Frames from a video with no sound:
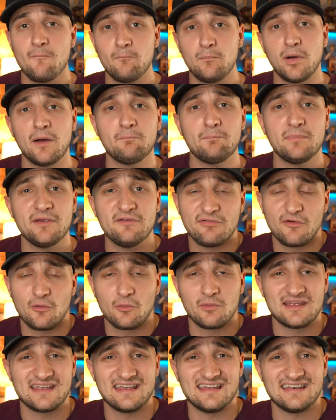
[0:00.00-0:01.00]
But before
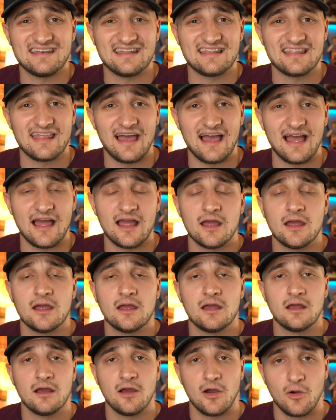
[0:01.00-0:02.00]
we get into that,
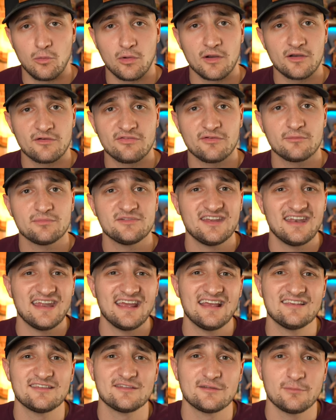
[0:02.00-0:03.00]
a word from
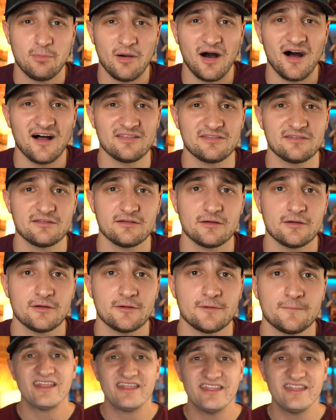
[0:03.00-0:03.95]
today's sponsor.